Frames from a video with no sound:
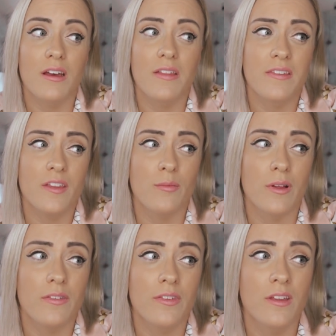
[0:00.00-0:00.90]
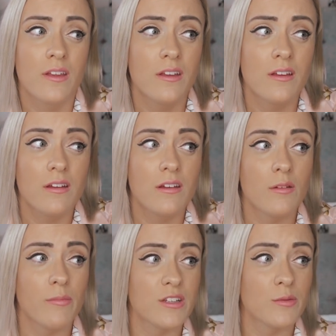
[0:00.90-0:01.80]
In the summer months,
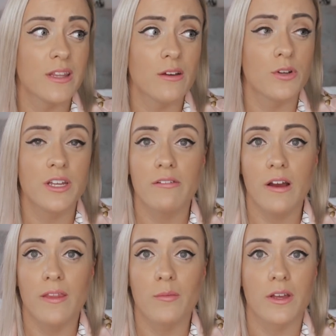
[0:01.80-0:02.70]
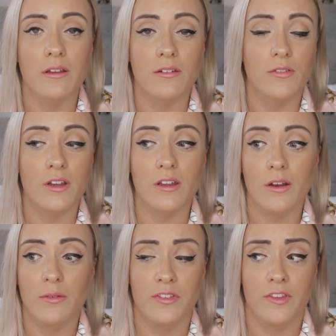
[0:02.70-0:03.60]
may as well be there all year round then, Megan, if you're going to
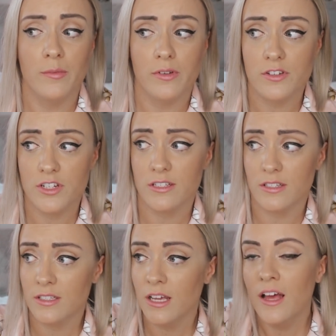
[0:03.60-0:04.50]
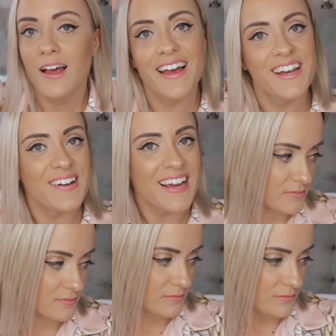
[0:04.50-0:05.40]
go in summer, Jesus. Anyway,
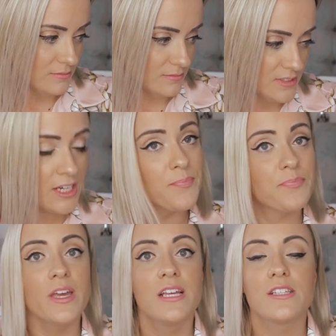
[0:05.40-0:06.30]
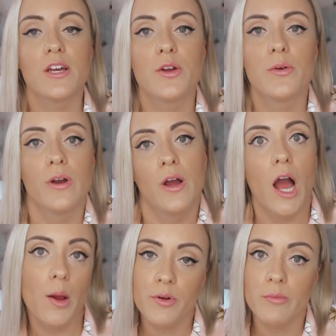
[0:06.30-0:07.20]
yeah, so
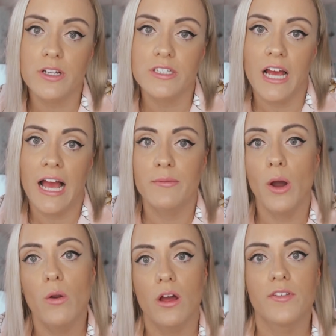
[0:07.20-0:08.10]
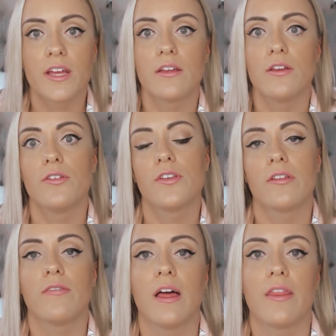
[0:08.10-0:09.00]
I pretty much had my whole life to get used to
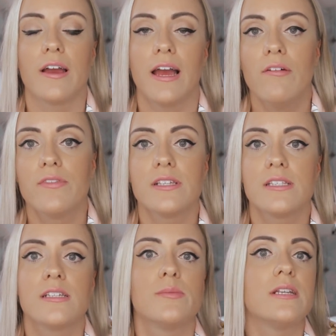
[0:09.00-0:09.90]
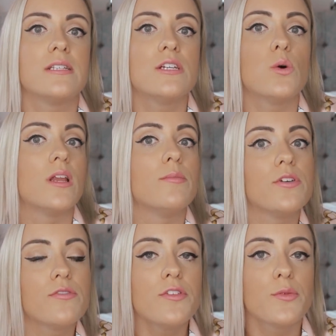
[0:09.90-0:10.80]
the fact that I have this disability or limb
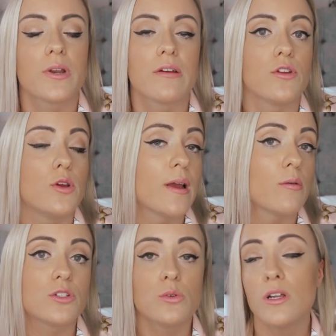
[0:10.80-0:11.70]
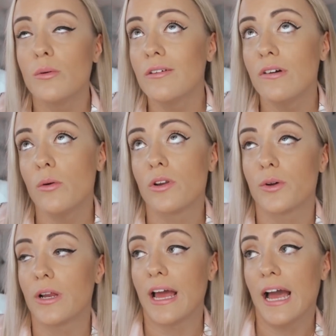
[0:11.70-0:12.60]
difference, whatever you may want to call it, whatever I want to
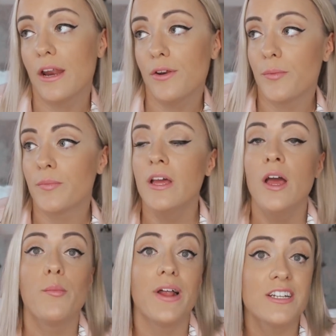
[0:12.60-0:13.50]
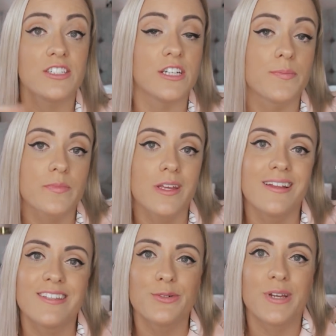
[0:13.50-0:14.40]
call it, I don't know. But actually,
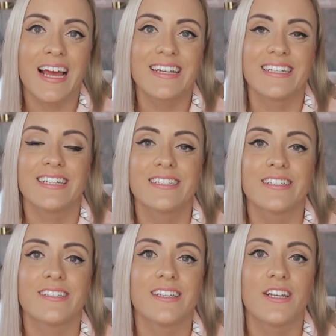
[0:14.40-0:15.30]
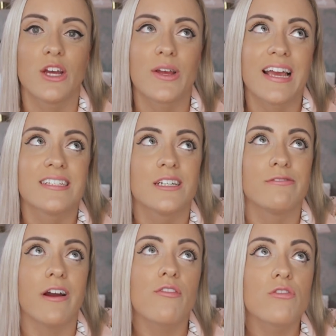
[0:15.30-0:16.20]
it's called handy, so just let you know in case I
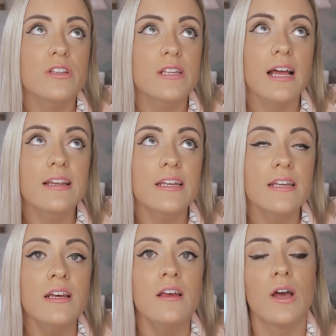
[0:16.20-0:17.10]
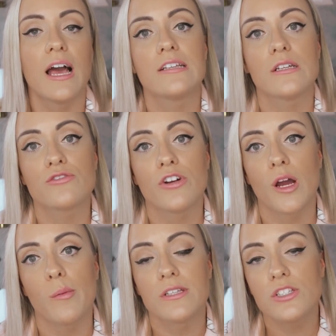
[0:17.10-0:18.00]
reference handy. As I was growing
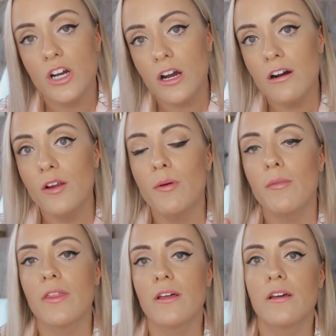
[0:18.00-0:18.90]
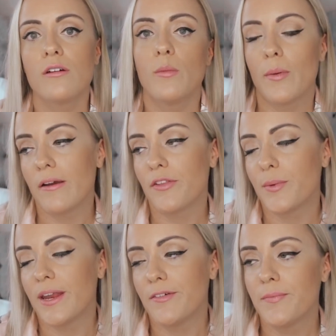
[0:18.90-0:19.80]
up as a child, my mother or my parents,
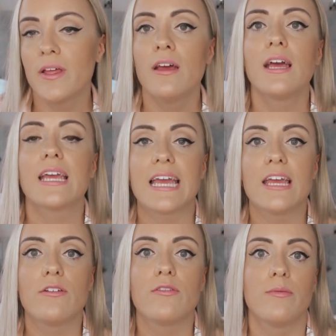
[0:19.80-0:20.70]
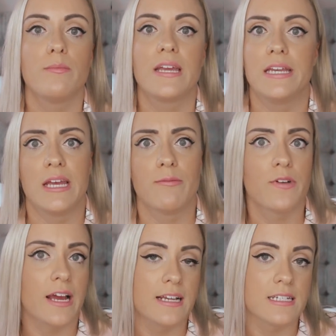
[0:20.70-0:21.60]
whatever, gave me a name
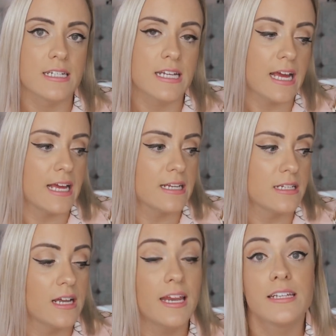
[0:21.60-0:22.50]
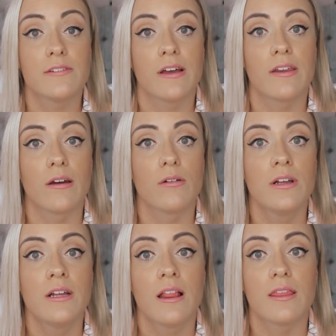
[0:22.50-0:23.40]
for handy, and I later found out
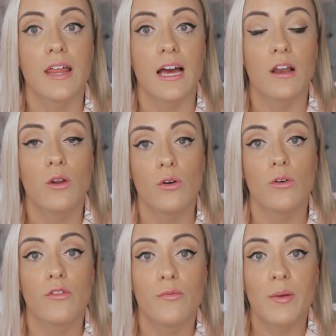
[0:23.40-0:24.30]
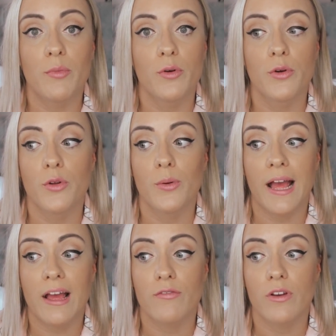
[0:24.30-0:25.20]
that a lot of people who
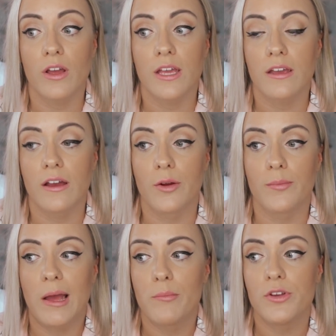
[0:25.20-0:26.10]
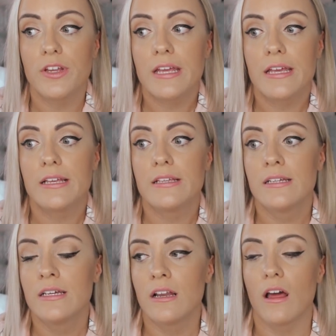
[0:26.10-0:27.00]
have like amputee
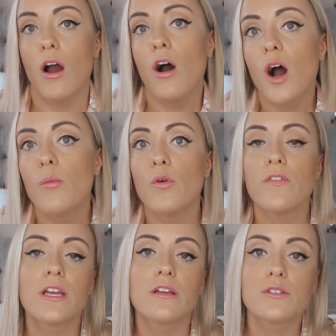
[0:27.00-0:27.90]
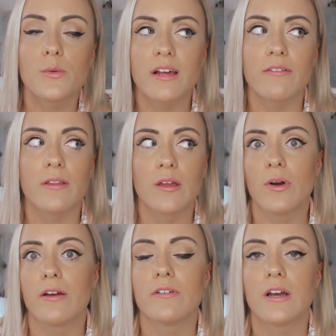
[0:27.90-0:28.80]
arm or fingers or whatever, they
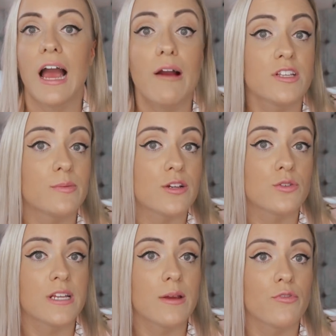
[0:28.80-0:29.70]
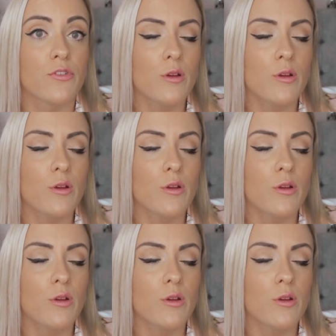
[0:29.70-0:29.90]
might have a special name for it.